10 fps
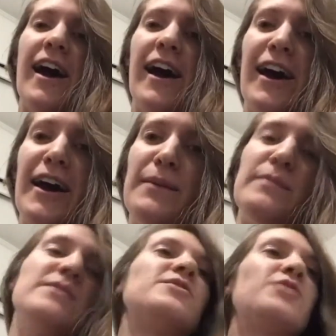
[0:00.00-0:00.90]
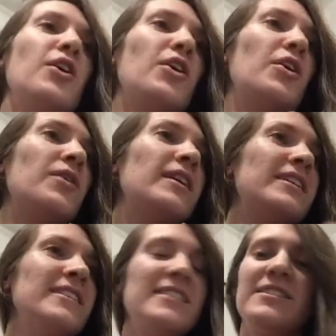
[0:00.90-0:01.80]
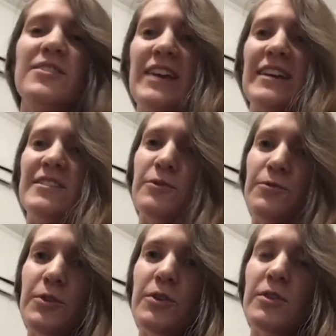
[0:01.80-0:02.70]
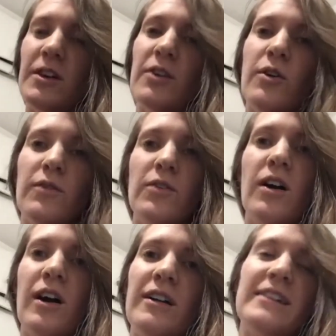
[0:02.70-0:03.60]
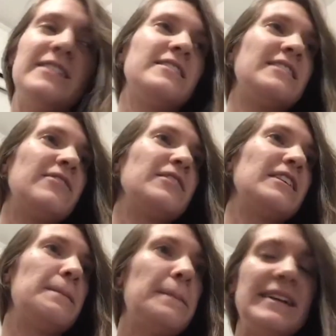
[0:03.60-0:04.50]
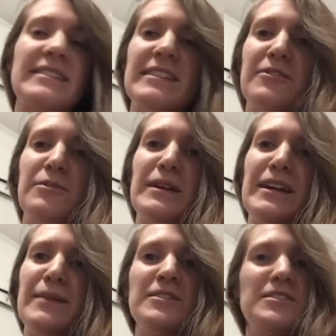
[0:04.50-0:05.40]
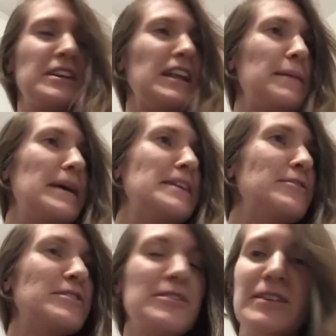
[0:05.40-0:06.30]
Um, so, so yeah, so fruit though overall is definitely the best thing for me. I'm just looking at my notes